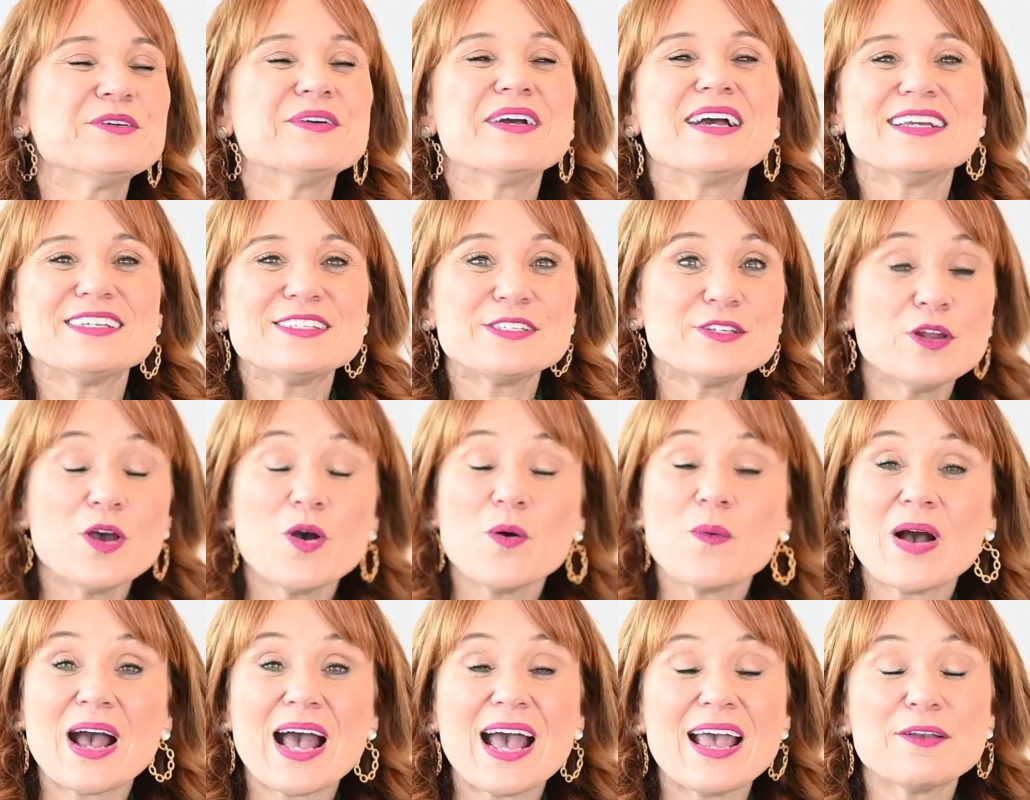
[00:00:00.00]
You guys
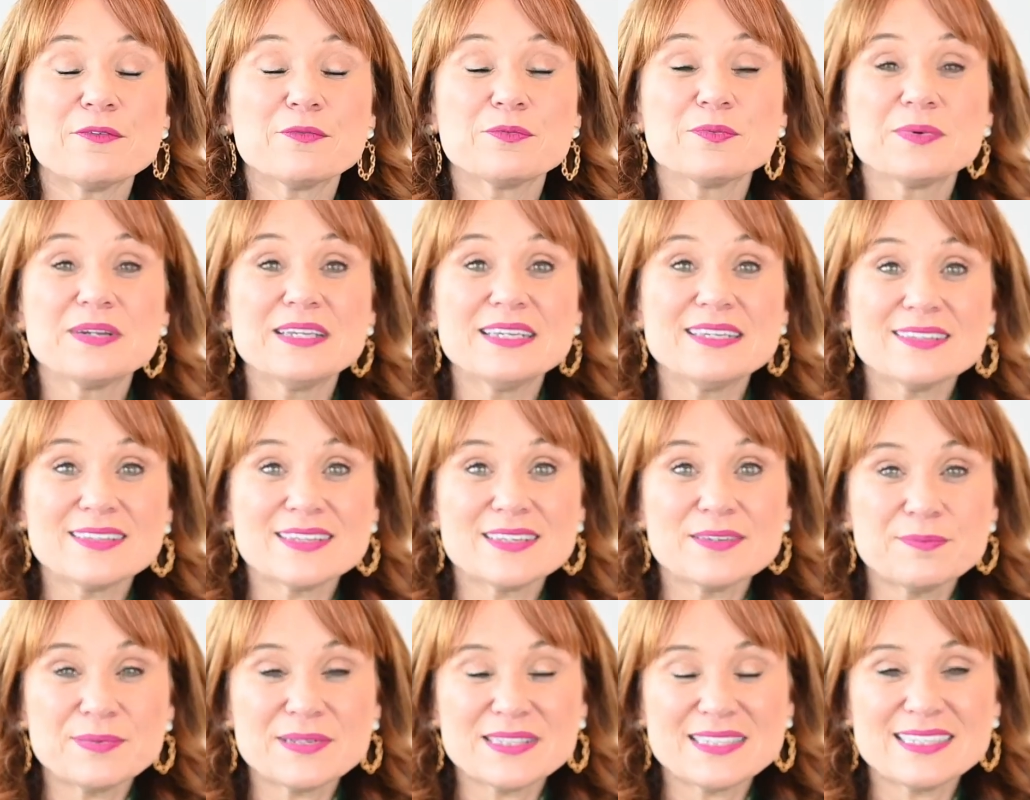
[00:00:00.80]
know I
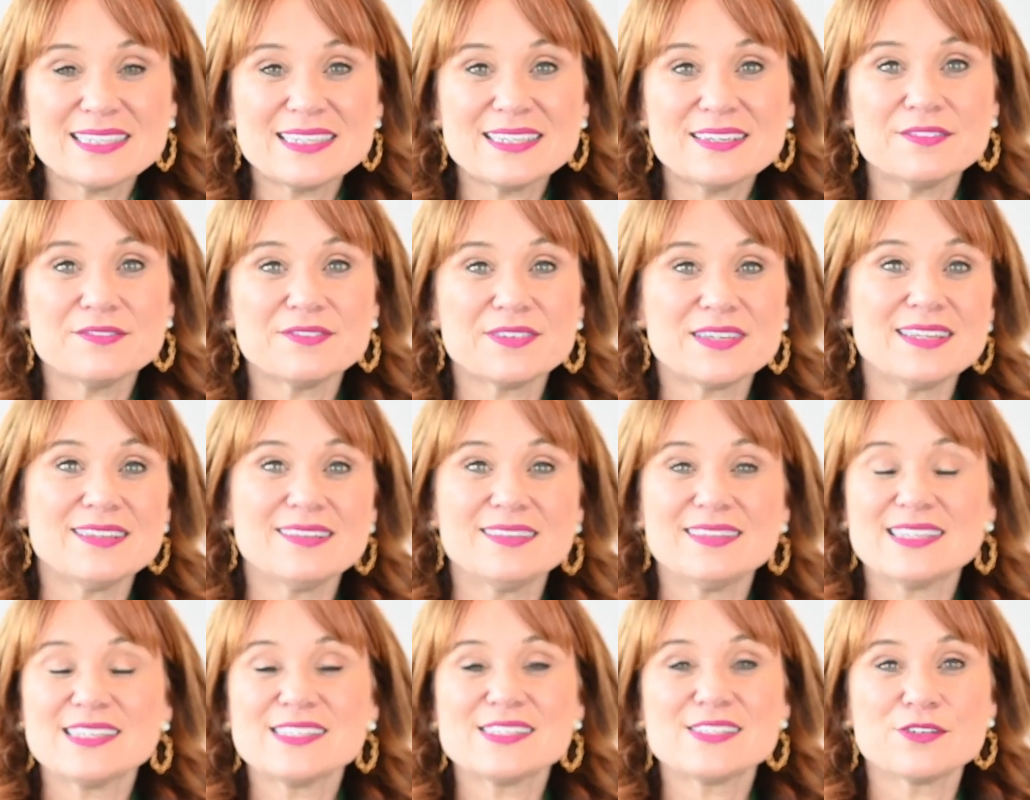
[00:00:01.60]
really believe
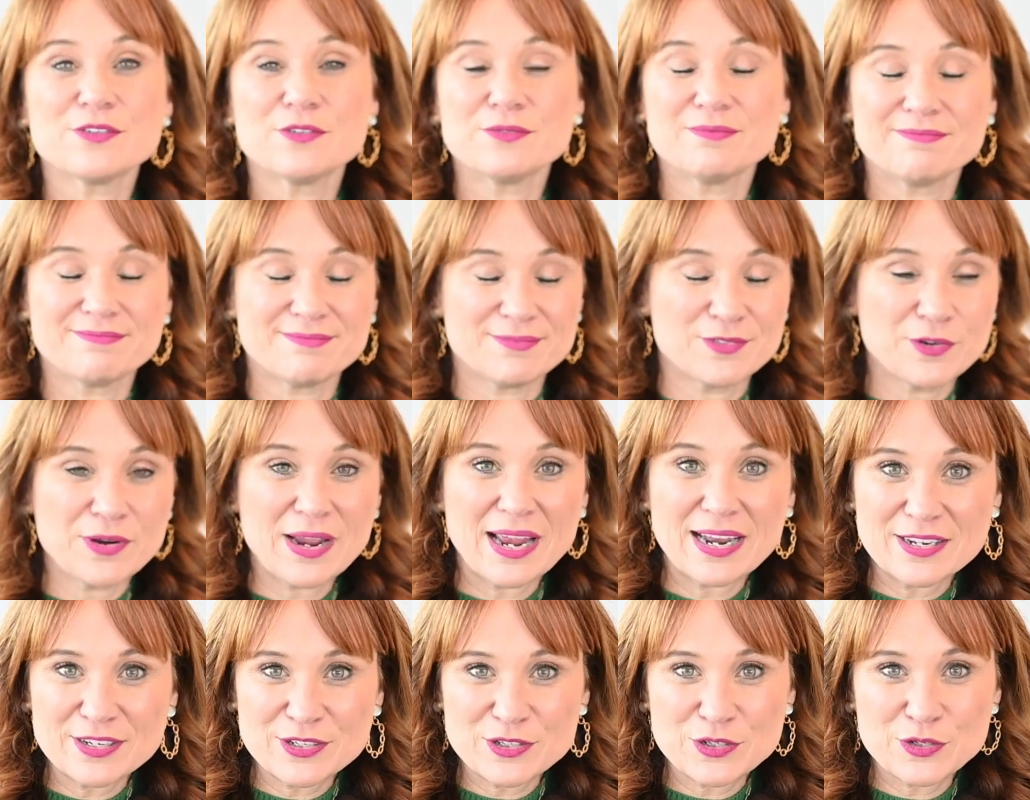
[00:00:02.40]
in this
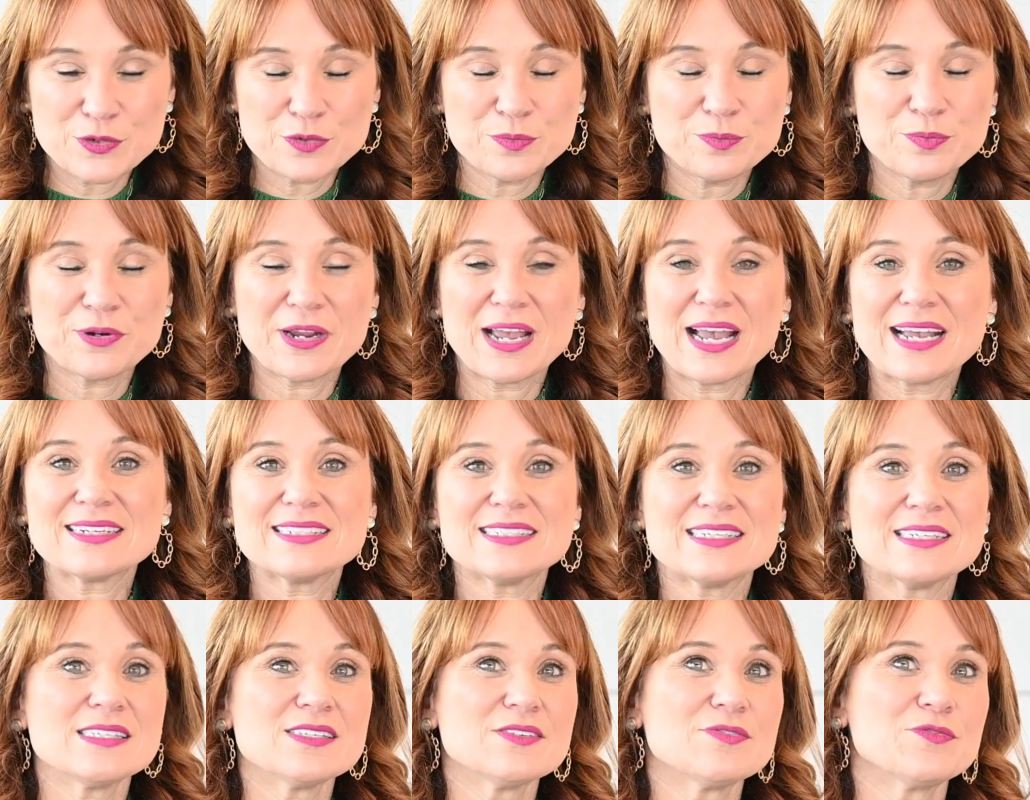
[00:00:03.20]
gratitude
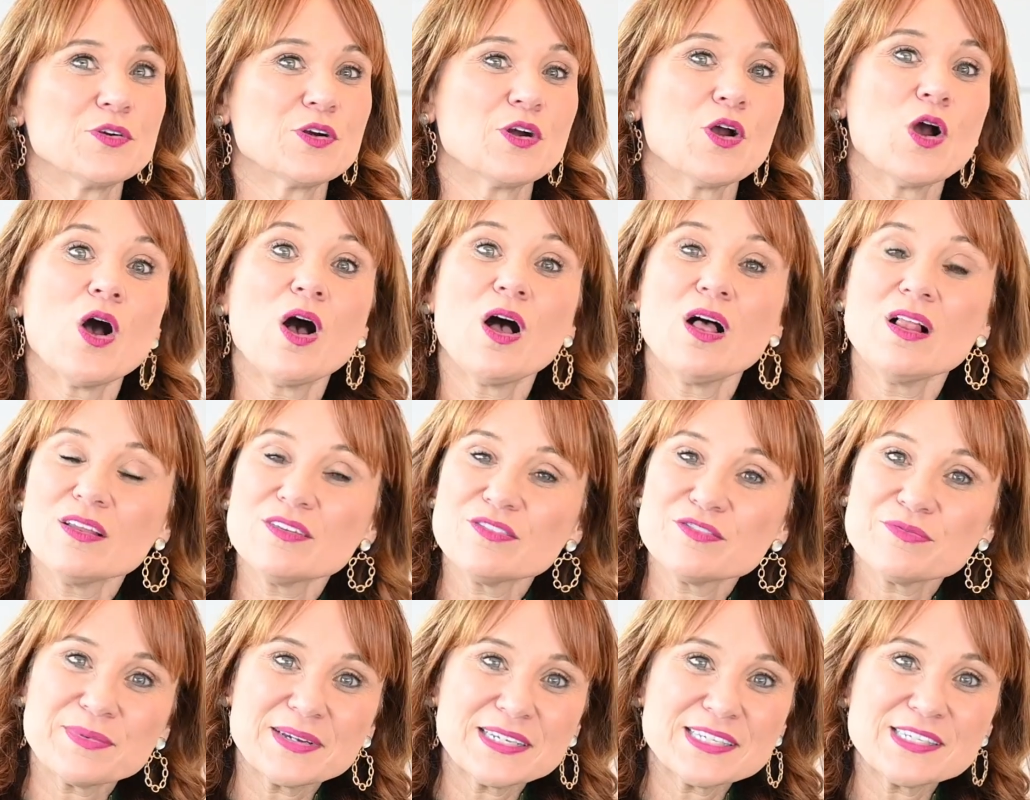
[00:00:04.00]
practice for
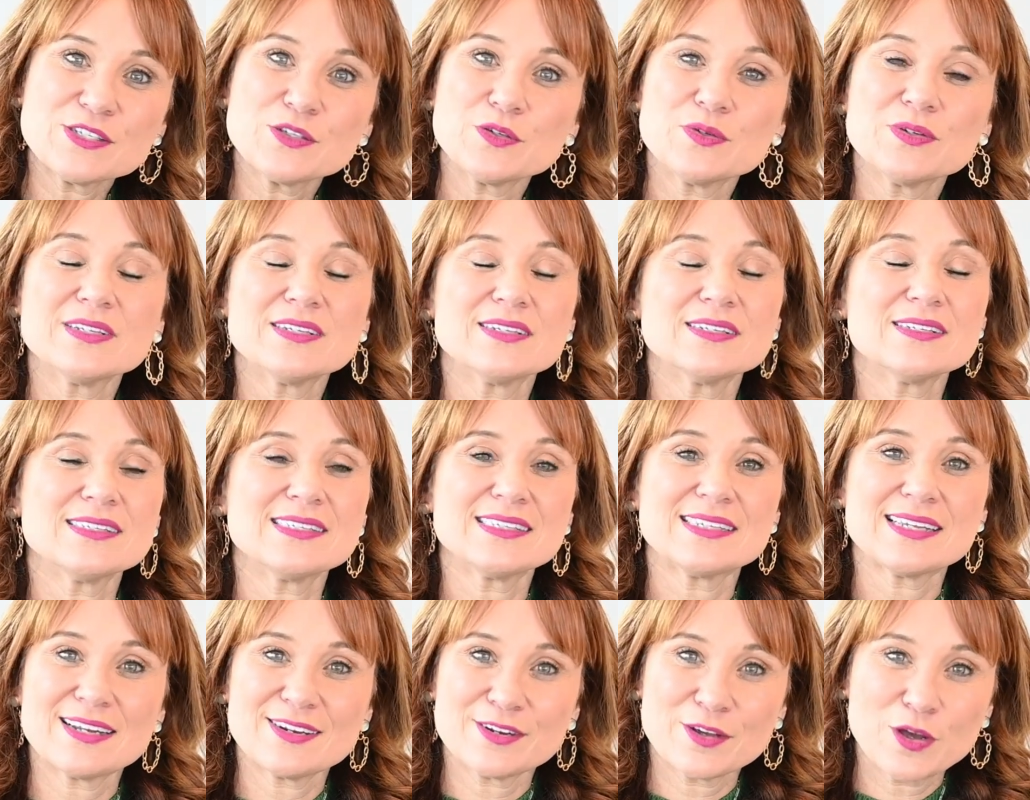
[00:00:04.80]
all of my
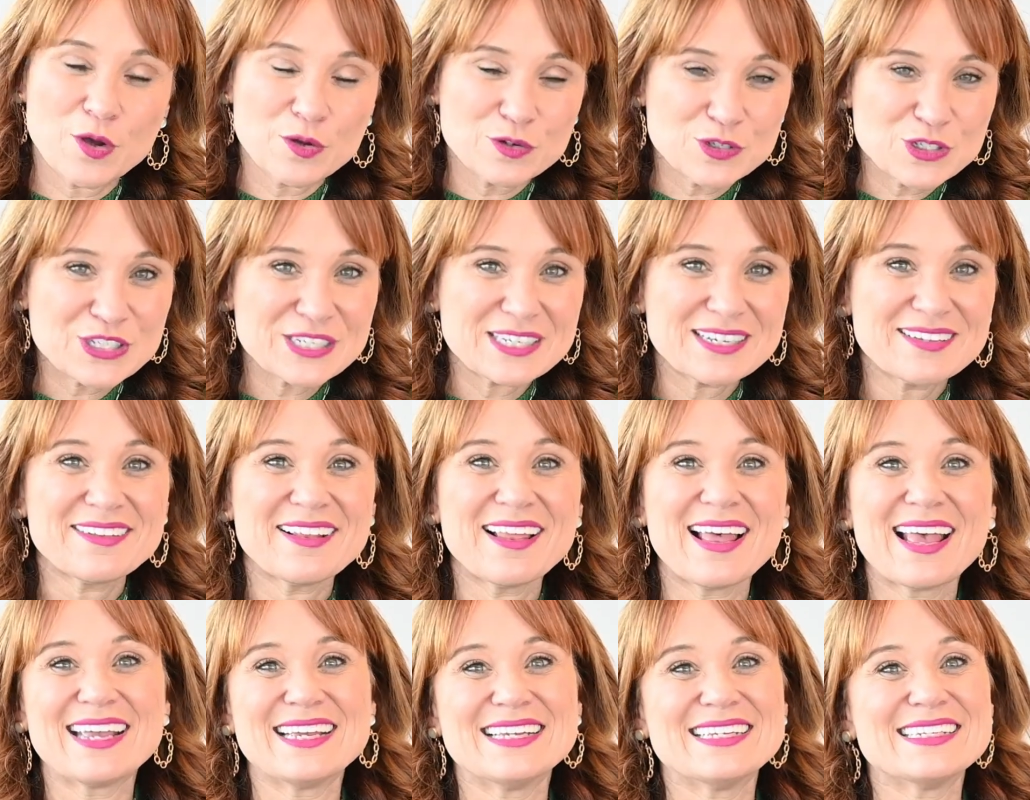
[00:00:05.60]
students and coaching
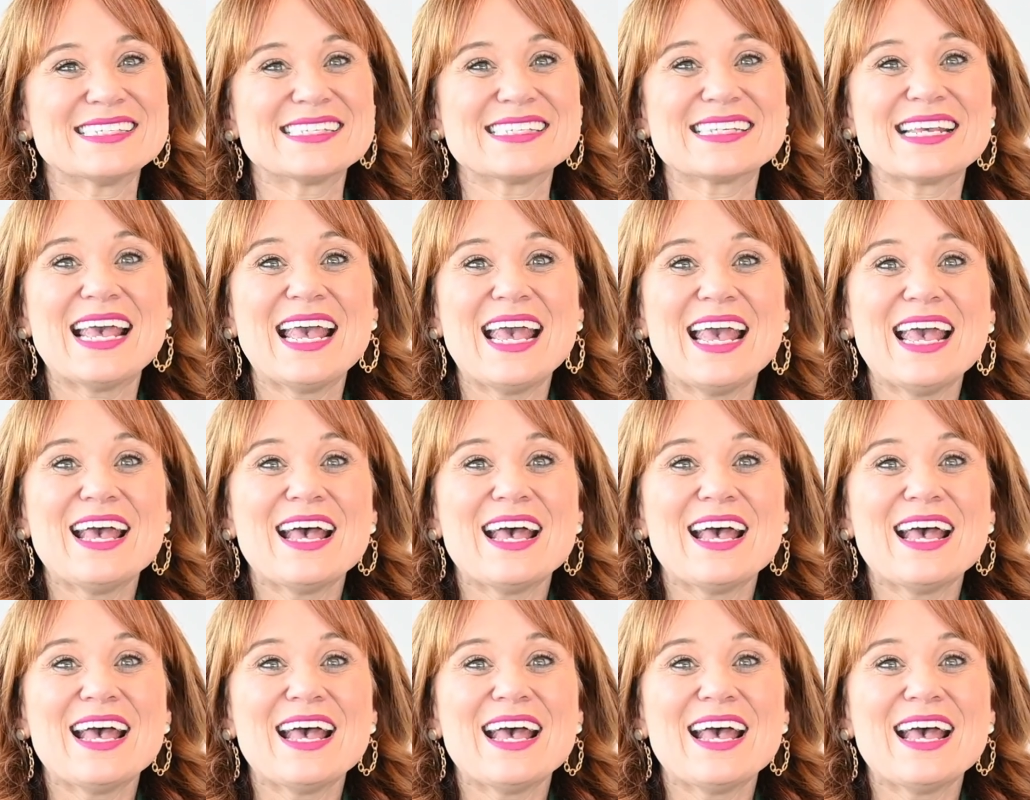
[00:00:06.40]
clients.